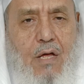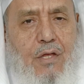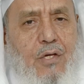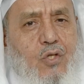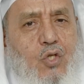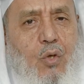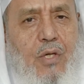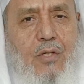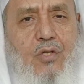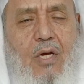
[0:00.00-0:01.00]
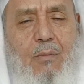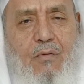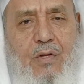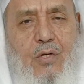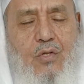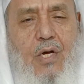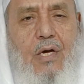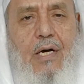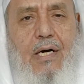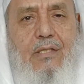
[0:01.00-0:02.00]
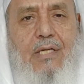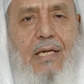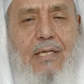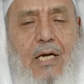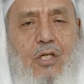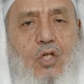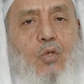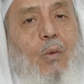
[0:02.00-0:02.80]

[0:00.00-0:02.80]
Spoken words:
This showed us some of these delegations,